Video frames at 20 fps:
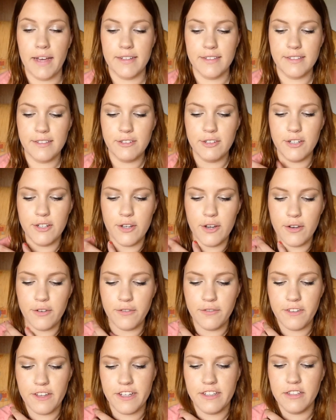Studio
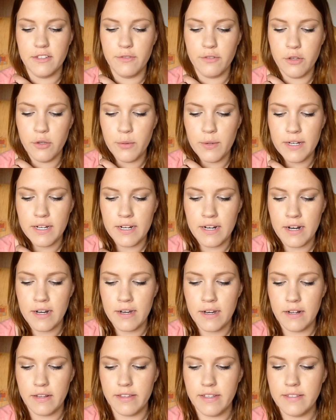Fix Fluid,
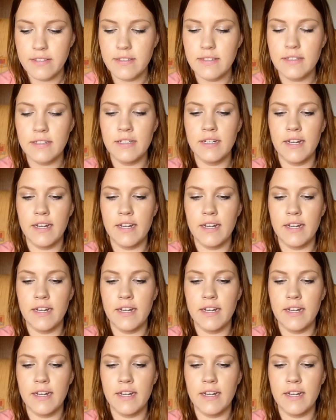and this is in